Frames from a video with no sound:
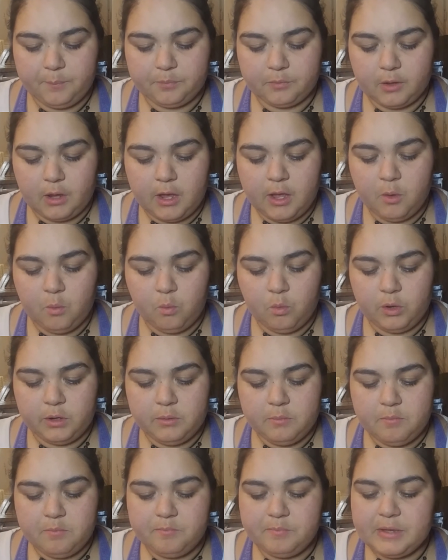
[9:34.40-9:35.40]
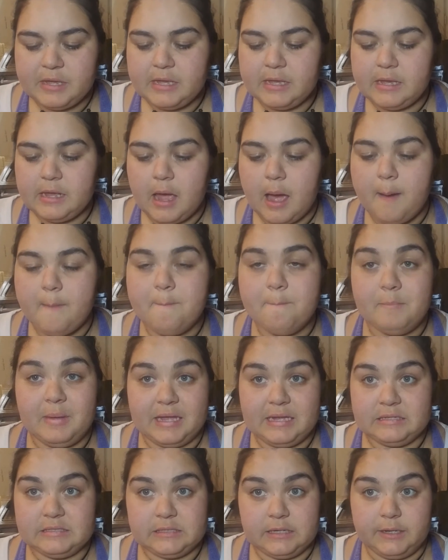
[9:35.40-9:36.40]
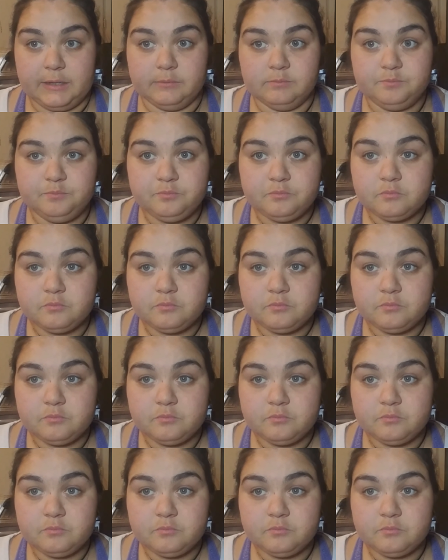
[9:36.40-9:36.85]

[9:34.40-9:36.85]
It would be amazing,